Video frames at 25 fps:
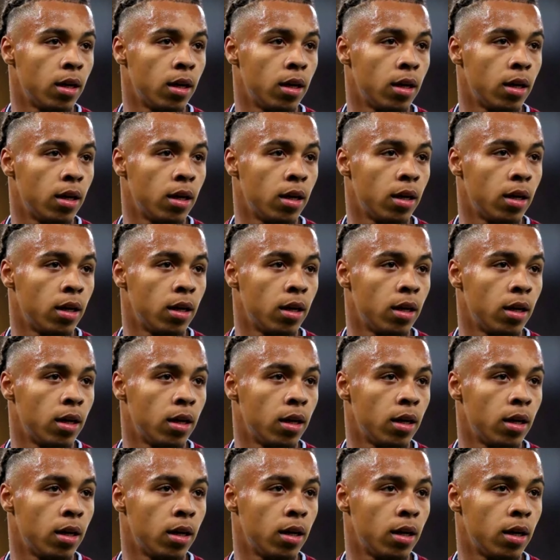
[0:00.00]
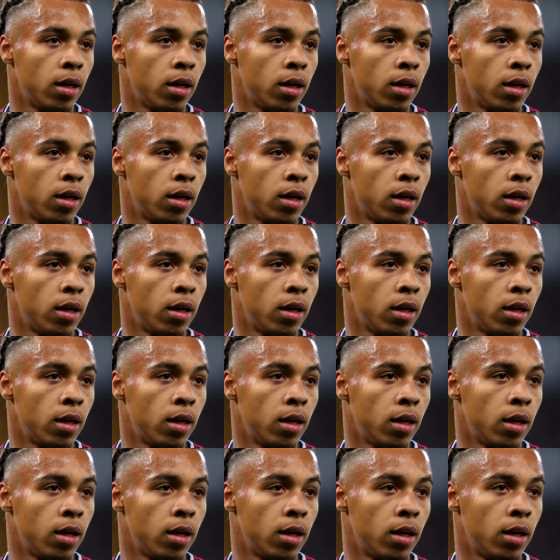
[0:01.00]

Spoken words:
Now, he is a player, it's a name